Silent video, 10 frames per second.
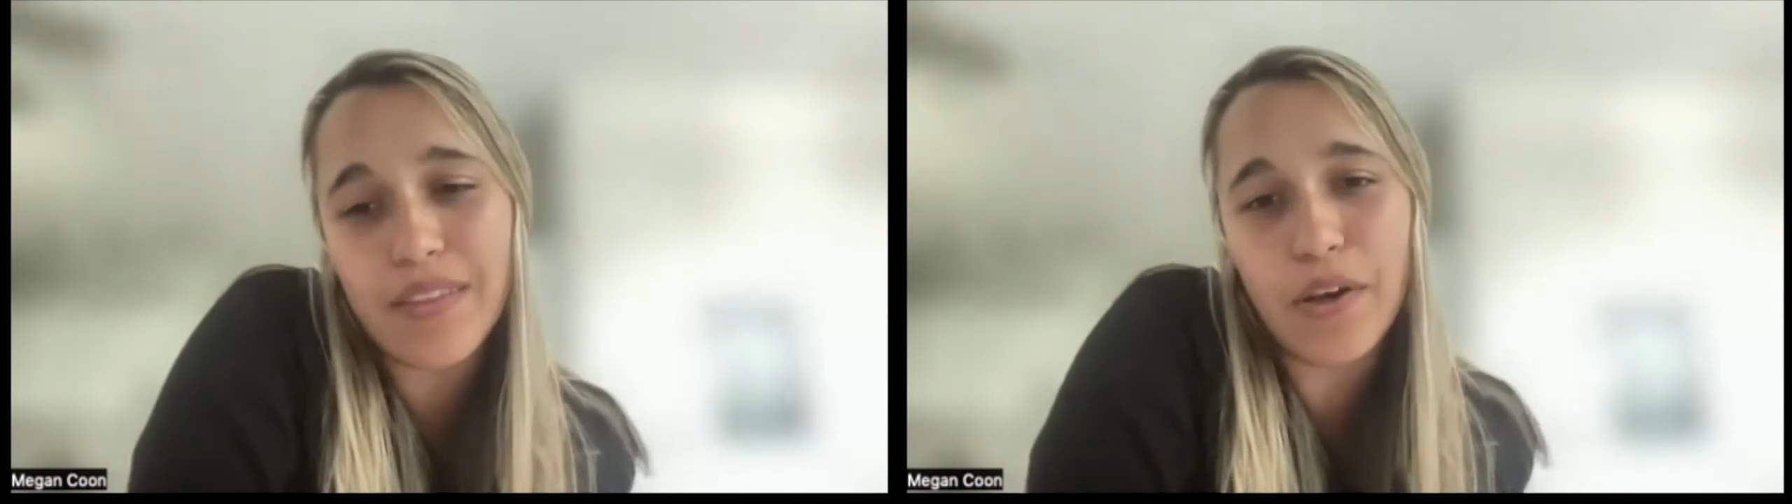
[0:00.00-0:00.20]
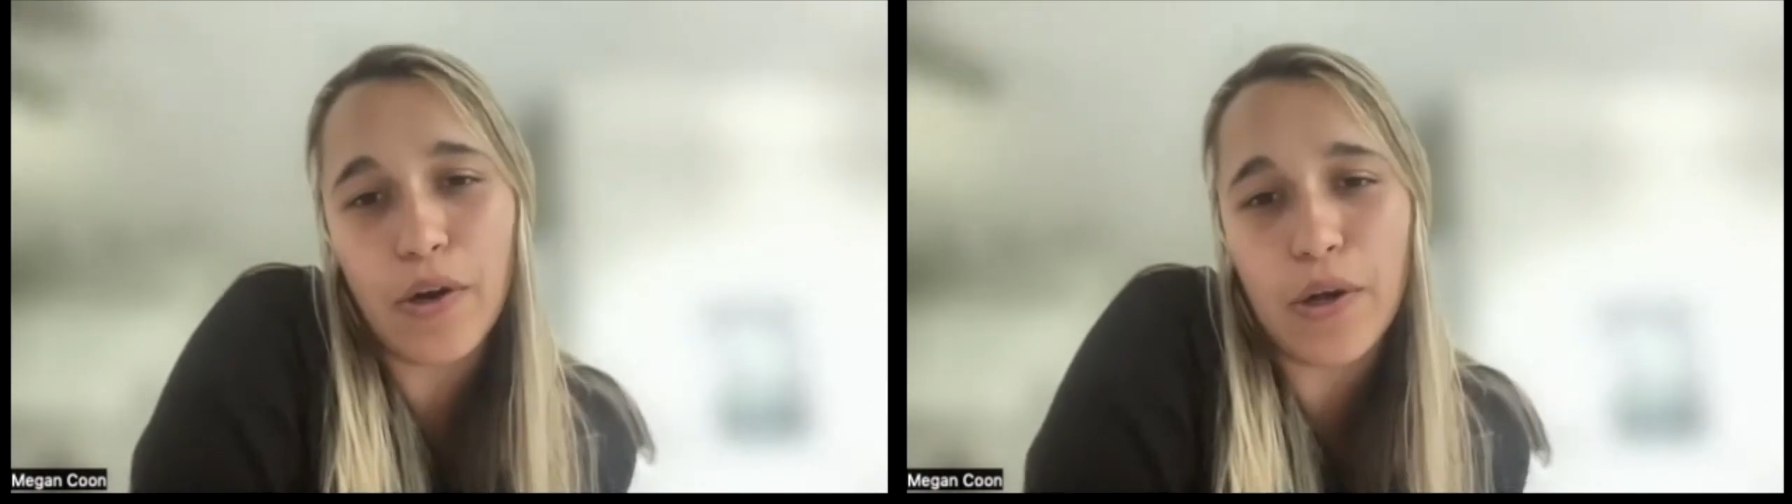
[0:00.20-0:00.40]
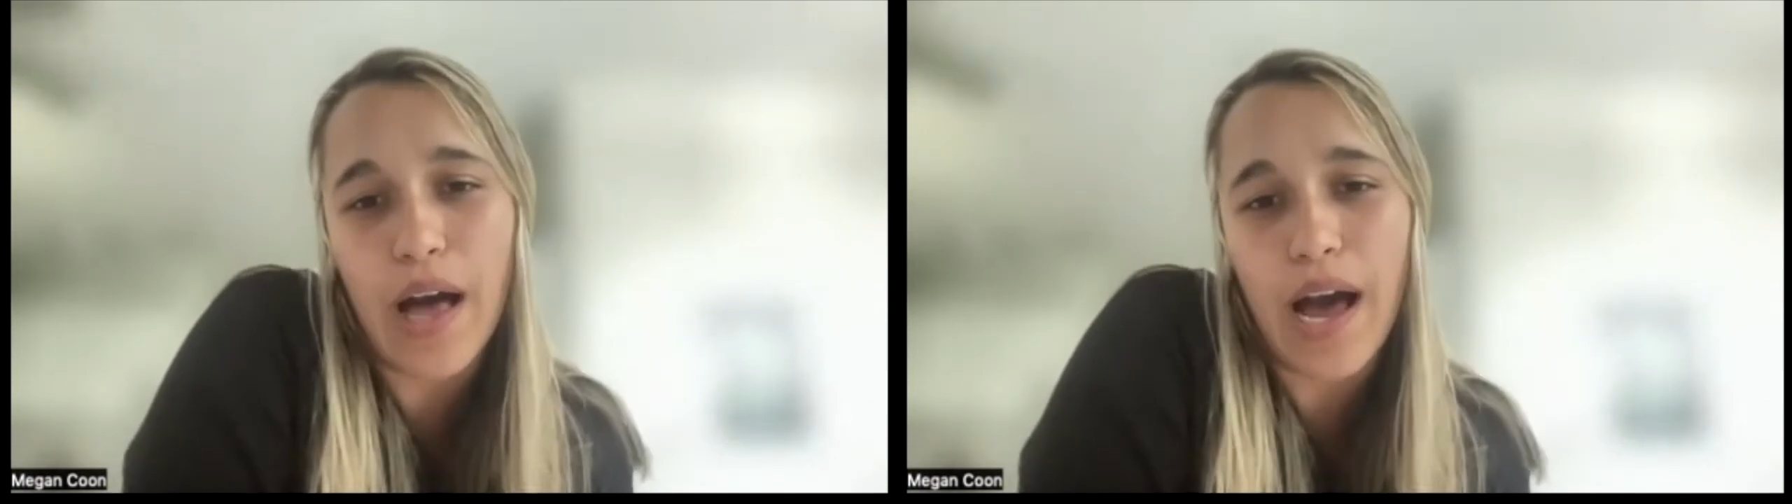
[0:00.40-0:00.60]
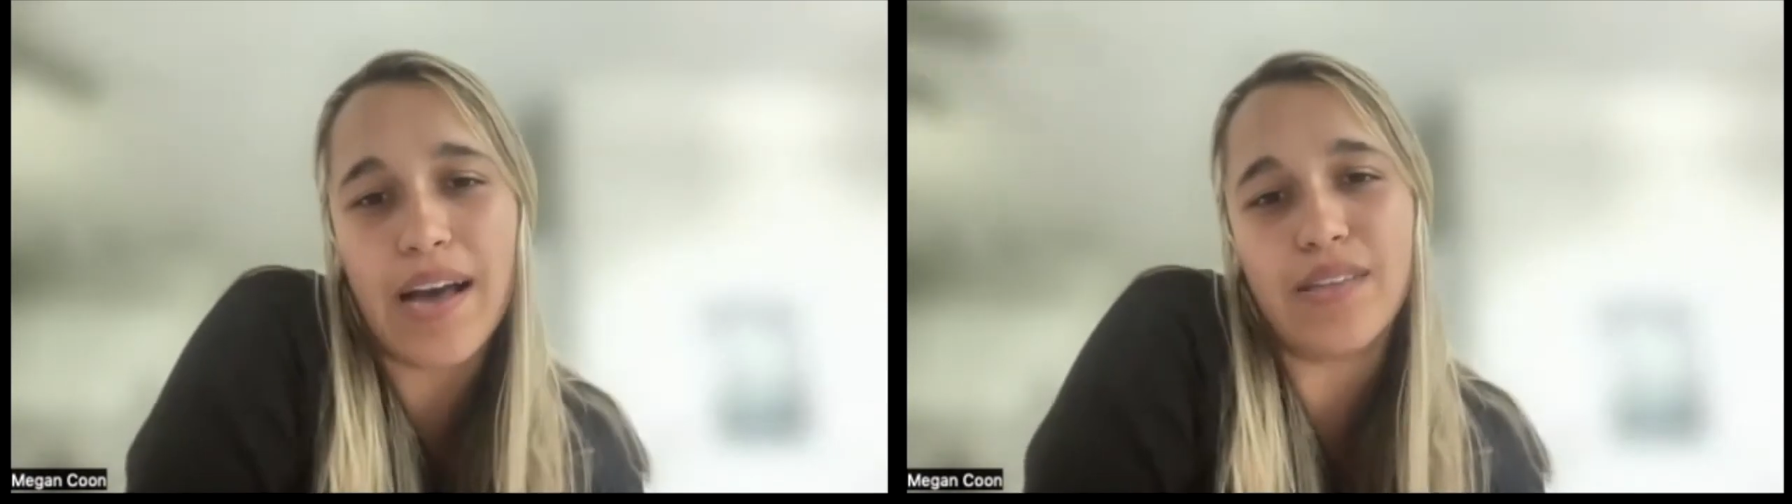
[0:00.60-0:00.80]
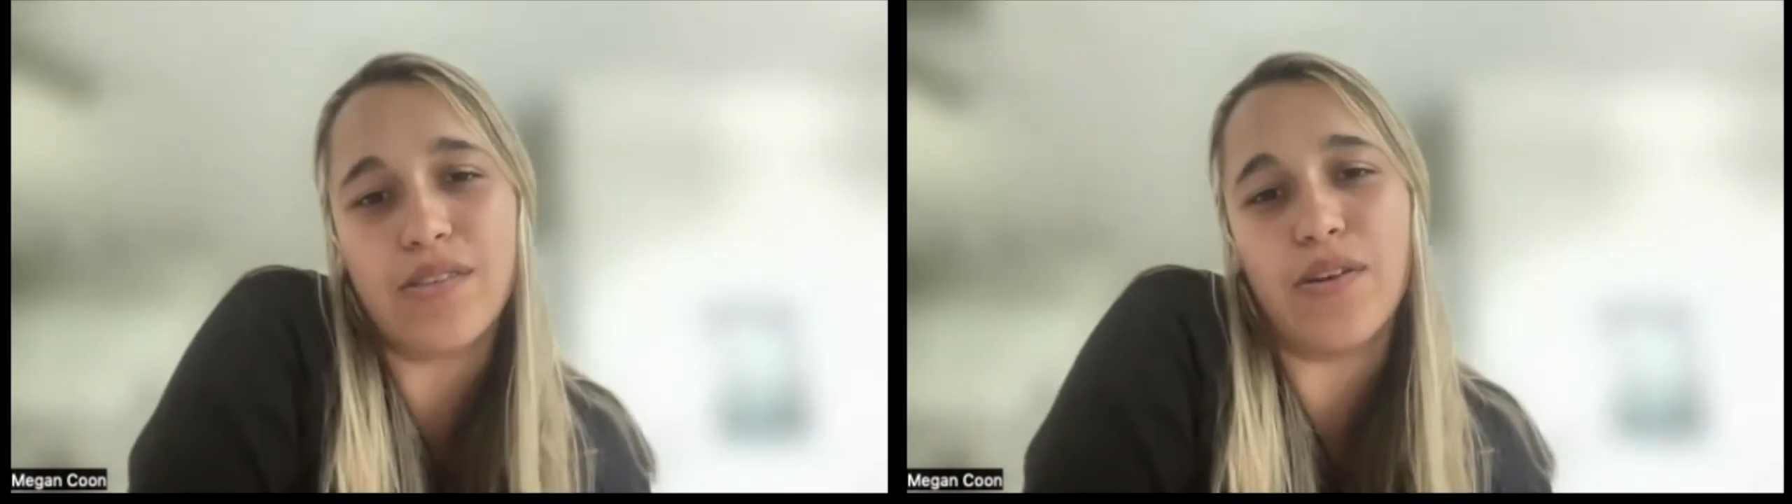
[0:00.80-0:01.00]
your
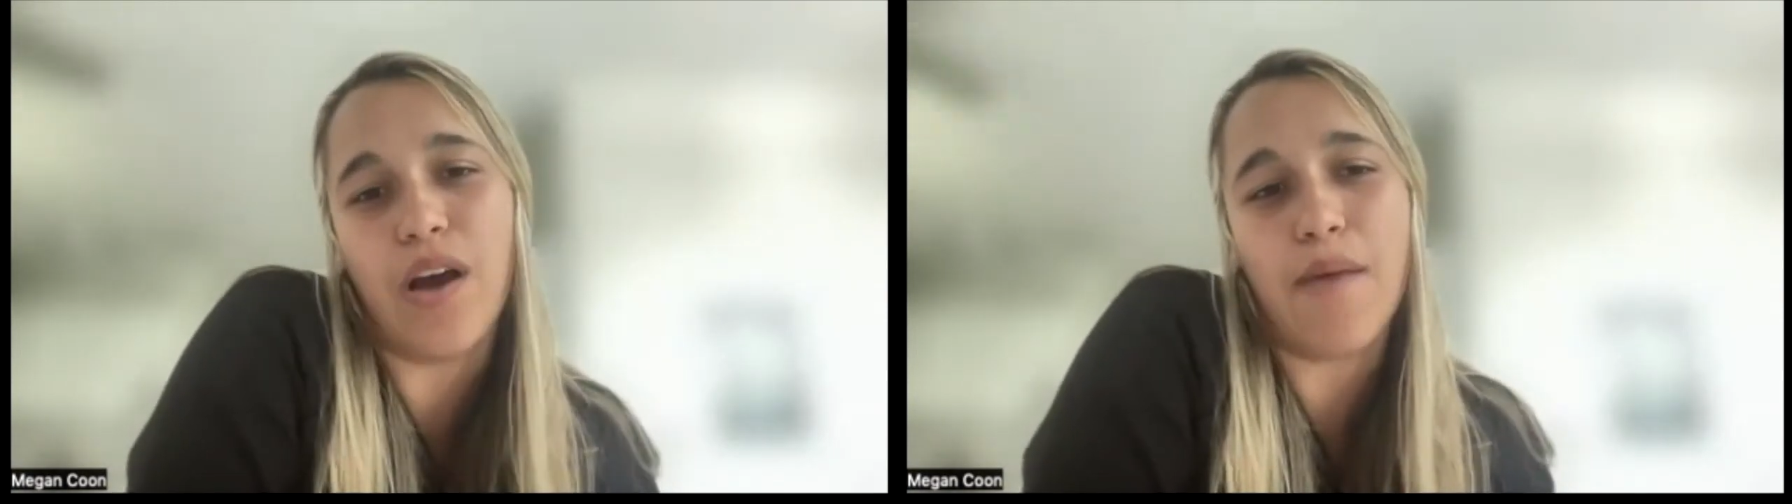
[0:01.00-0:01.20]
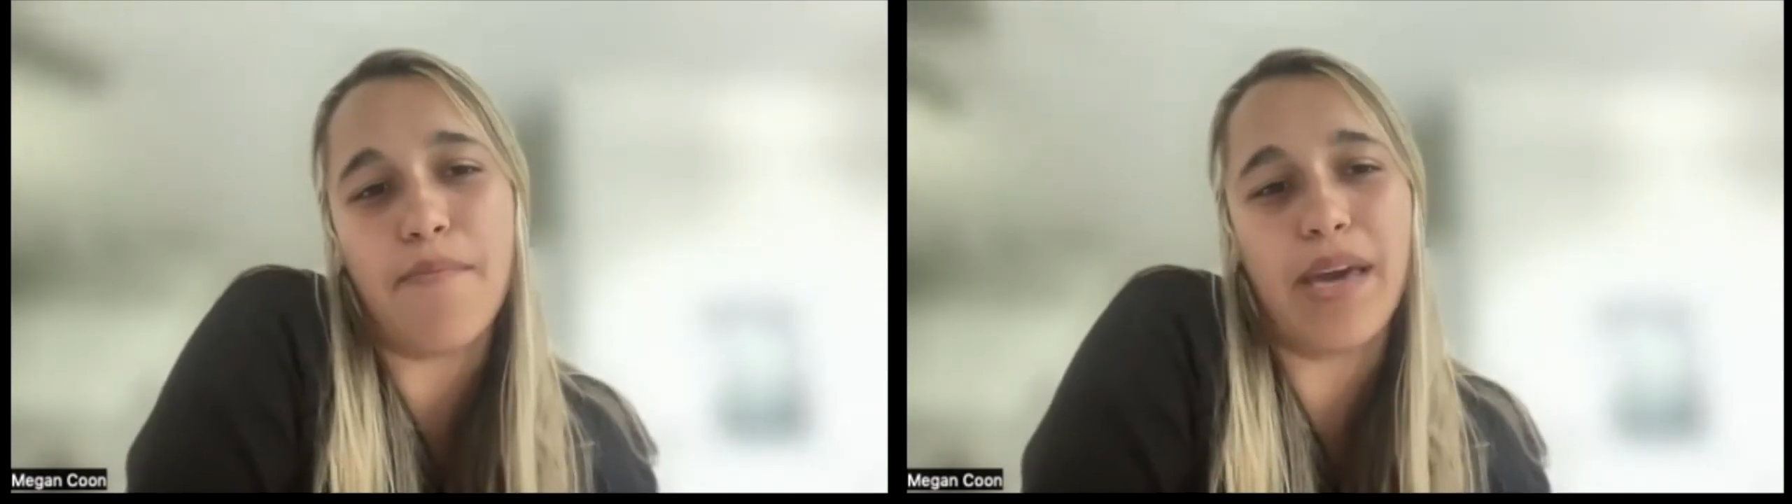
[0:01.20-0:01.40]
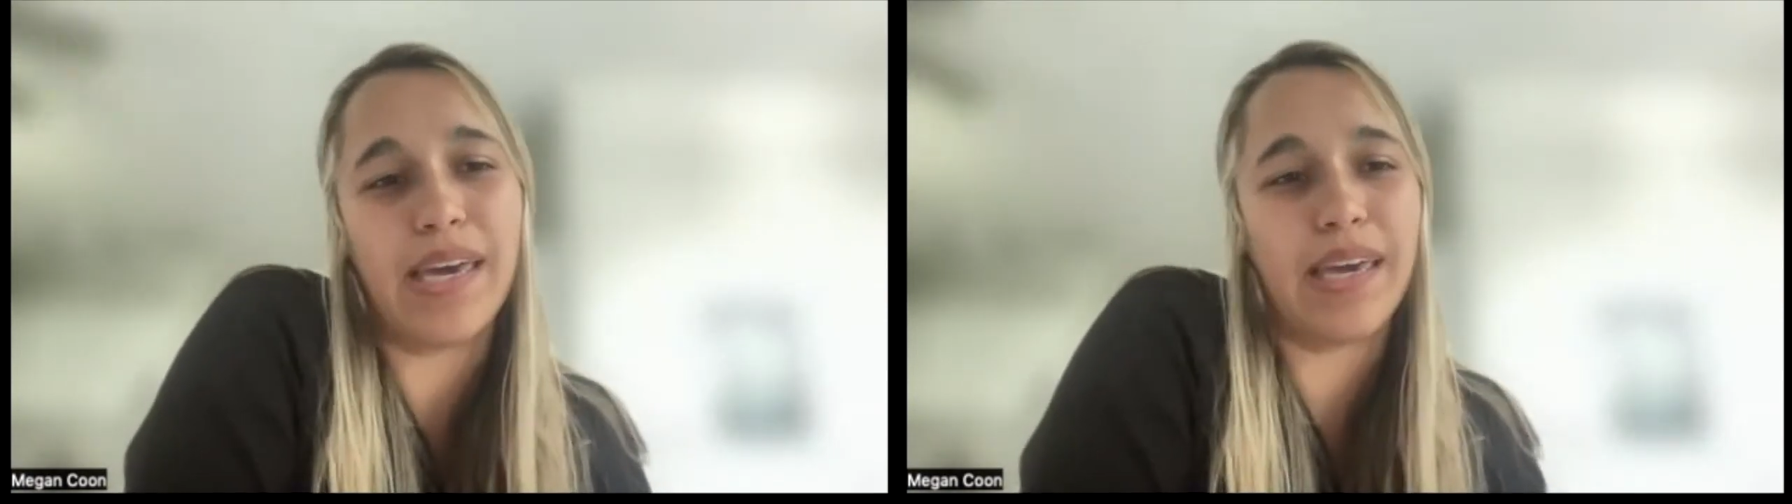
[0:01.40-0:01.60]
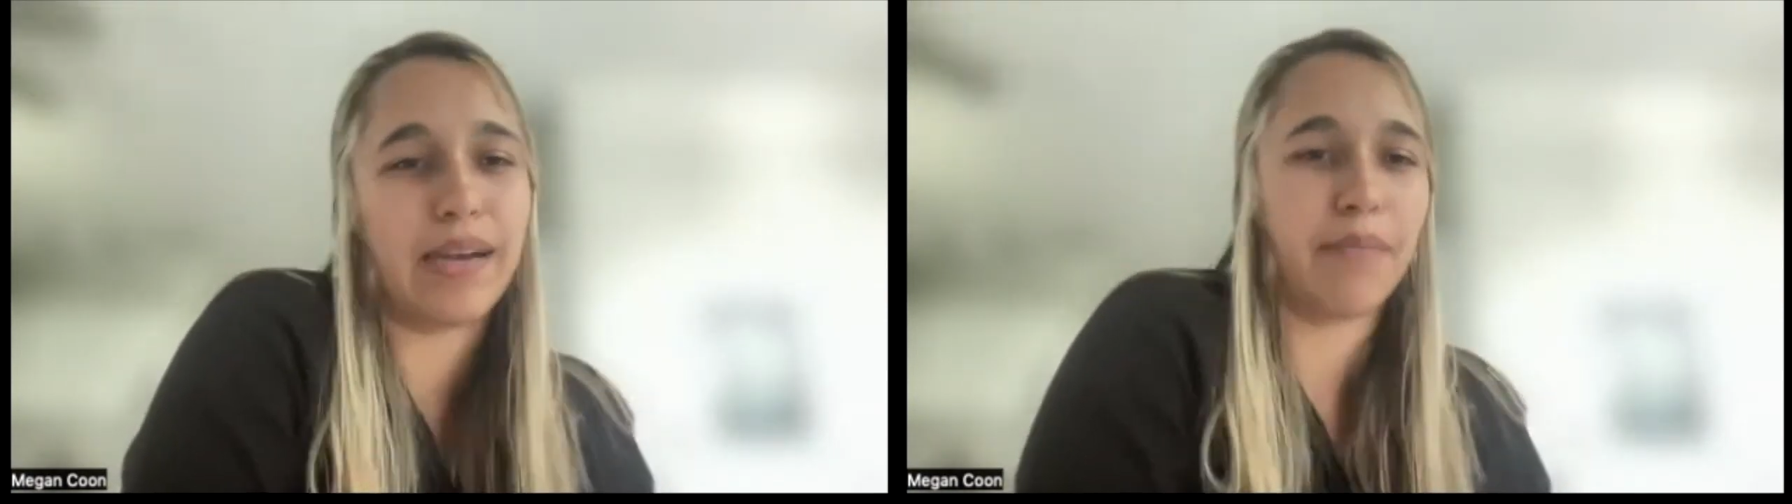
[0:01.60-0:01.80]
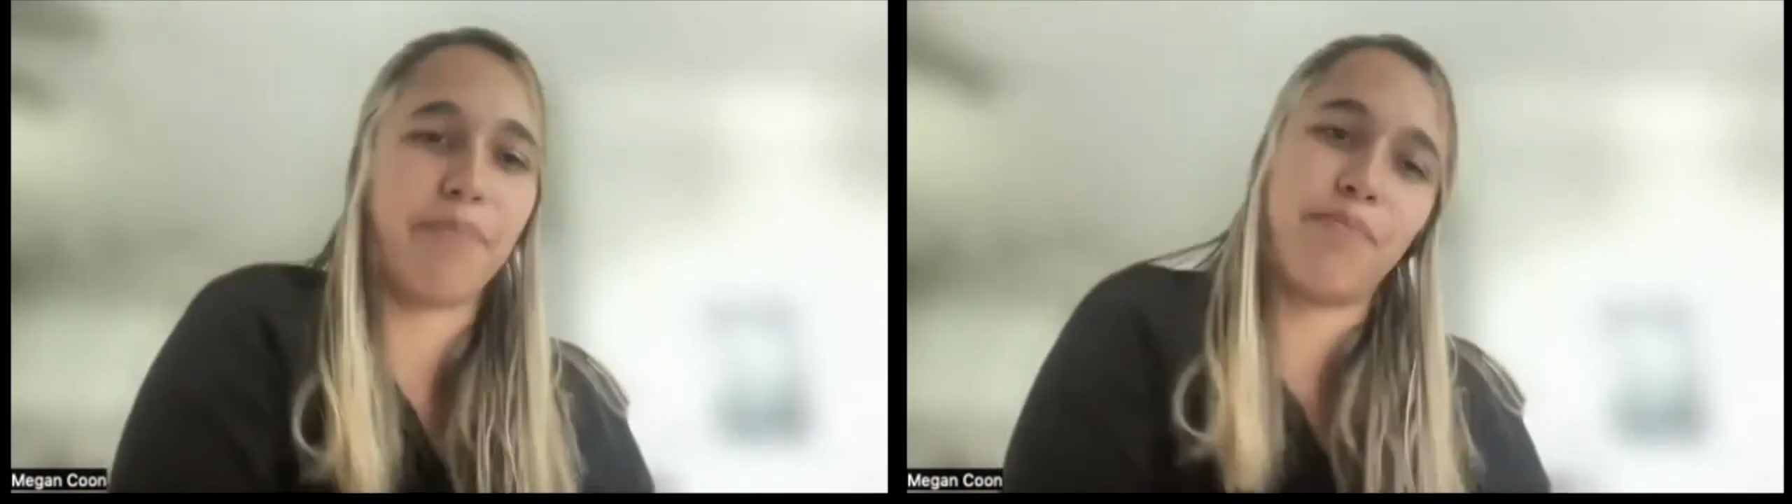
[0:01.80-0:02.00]
class or not making
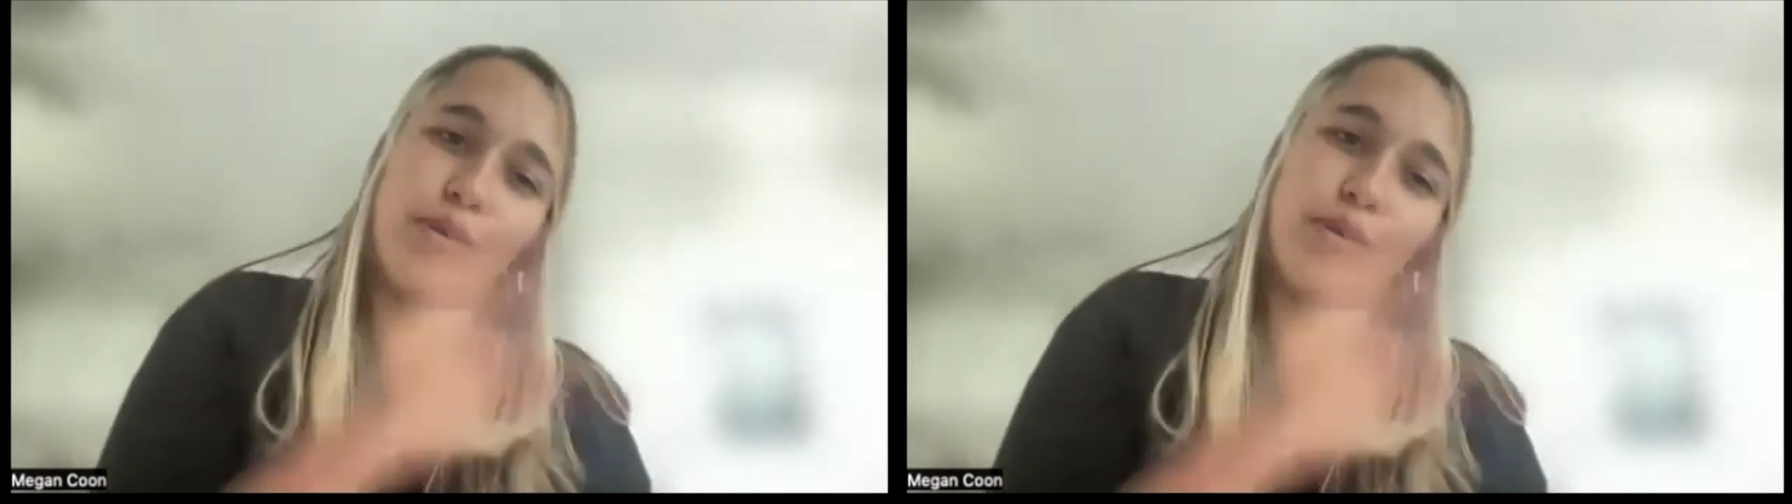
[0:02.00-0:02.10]
it a